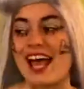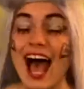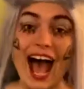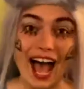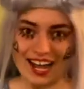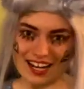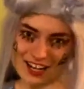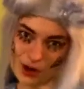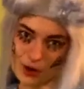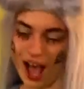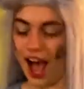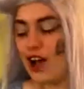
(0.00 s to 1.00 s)
And I know
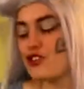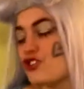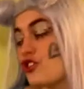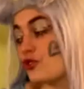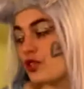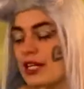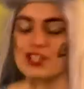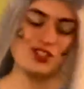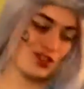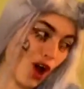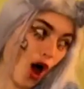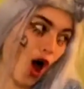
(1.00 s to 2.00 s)
how to
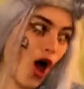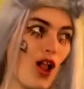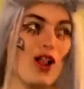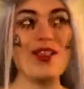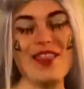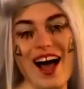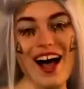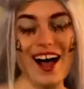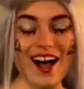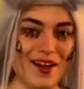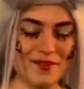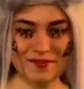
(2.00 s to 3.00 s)
control
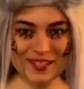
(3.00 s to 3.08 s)
the